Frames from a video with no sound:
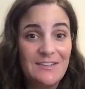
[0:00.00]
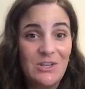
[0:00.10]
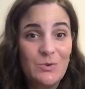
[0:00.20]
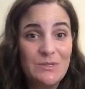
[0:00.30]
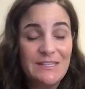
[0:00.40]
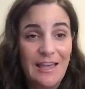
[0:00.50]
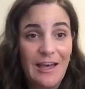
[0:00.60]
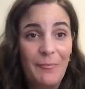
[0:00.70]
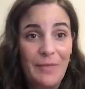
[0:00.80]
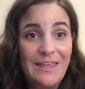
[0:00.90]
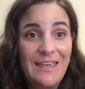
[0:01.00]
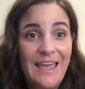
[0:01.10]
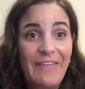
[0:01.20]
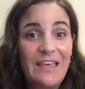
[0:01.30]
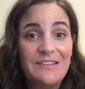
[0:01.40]
to use them
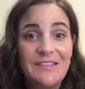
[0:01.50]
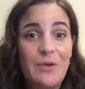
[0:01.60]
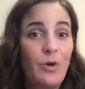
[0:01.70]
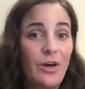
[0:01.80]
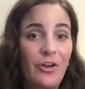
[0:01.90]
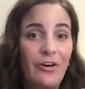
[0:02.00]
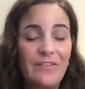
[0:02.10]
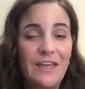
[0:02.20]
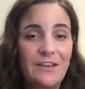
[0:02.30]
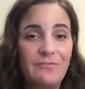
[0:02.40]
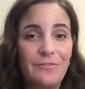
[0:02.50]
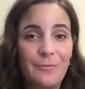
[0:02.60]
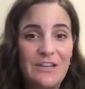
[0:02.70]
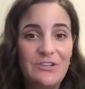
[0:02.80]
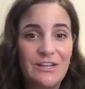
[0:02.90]
unless they want all that
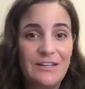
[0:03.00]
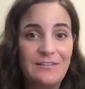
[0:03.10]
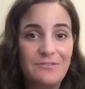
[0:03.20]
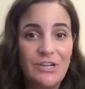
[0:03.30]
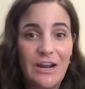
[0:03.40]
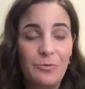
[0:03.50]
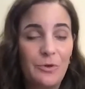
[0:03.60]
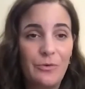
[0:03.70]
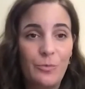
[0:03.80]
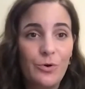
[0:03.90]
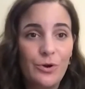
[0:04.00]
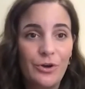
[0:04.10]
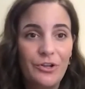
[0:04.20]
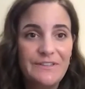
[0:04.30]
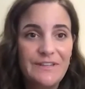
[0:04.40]
information shared with the
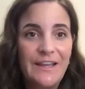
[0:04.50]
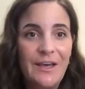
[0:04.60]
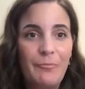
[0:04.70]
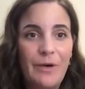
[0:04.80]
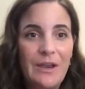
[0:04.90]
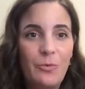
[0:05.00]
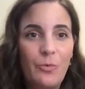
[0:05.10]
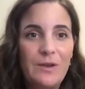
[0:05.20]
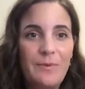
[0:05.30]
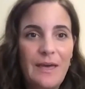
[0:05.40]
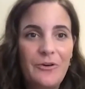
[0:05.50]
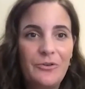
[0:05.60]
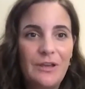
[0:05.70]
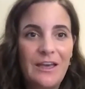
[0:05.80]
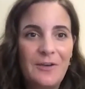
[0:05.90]
world. But what
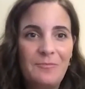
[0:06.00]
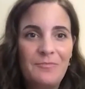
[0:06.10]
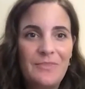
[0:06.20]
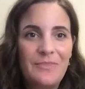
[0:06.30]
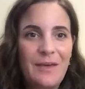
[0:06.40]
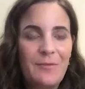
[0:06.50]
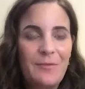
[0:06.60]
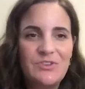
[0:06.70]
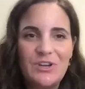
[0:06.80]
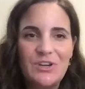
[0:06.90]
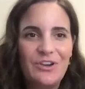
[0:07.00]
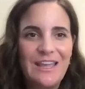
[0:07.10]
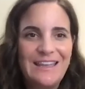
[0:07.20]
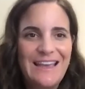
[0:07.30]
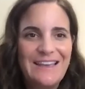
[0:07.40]
about that position
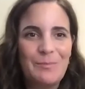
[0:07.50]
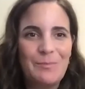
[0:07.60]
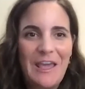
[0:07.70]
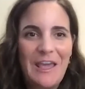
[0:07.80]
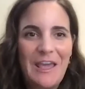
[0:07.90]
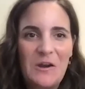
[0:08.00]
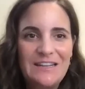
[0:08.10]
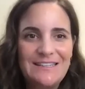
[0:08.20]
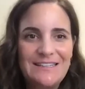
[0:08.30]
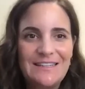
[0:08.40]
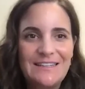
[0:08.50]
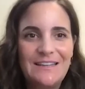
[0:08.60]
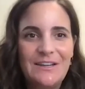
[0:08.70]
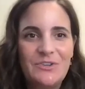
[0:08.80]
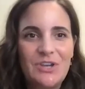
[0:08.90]
you're in as a parent,
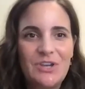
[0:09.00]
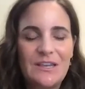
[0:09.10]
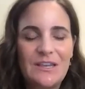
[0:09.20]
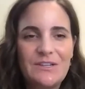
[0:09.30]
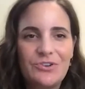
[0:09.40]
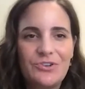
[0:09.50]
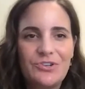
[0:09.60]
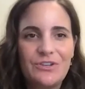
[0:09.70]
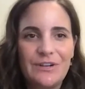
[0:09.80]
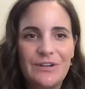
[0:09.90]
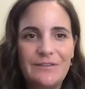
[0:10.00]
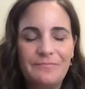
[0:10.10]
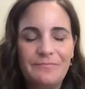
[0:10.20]
talking to your children?